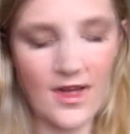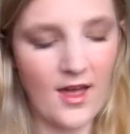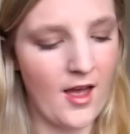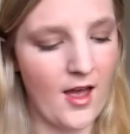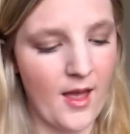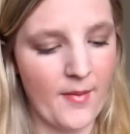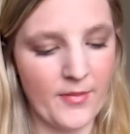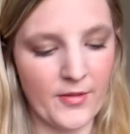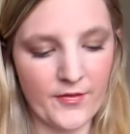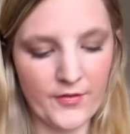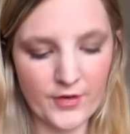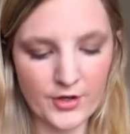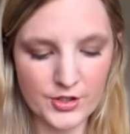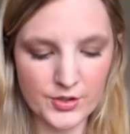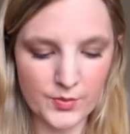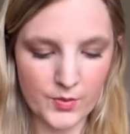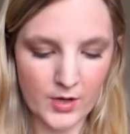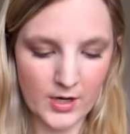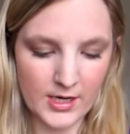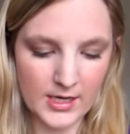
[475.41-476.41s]
Um, the
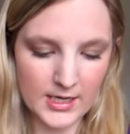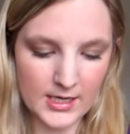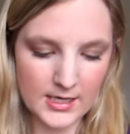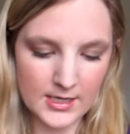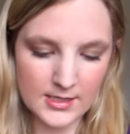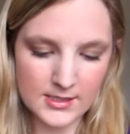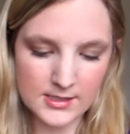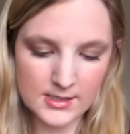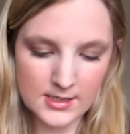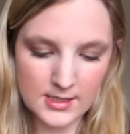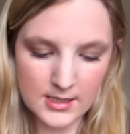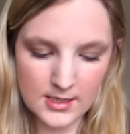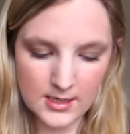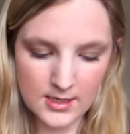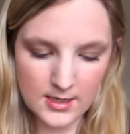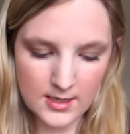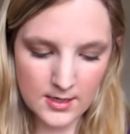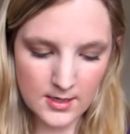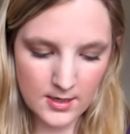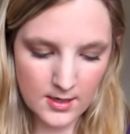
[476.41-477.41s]
first one is
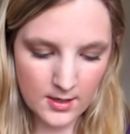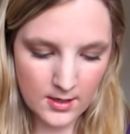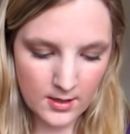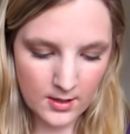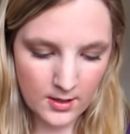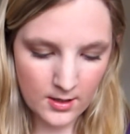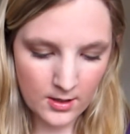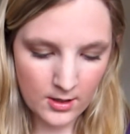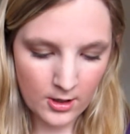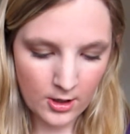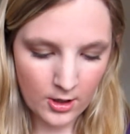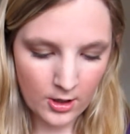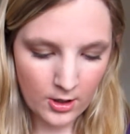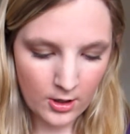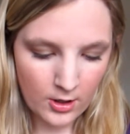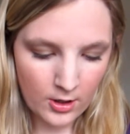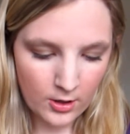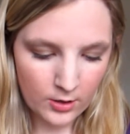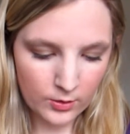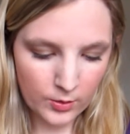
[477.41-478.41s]
the
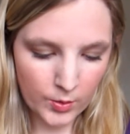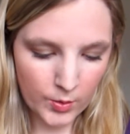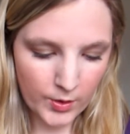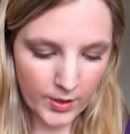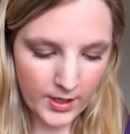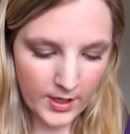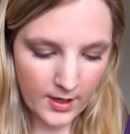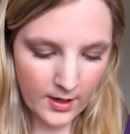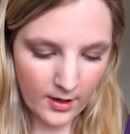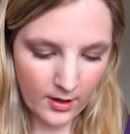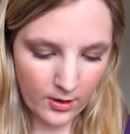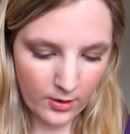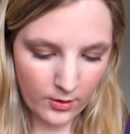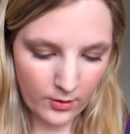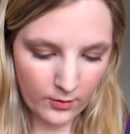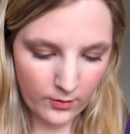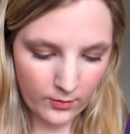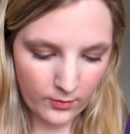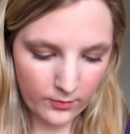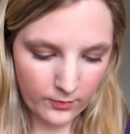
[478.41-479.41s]

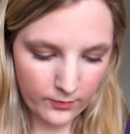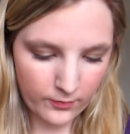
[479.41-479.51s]
L'Oreal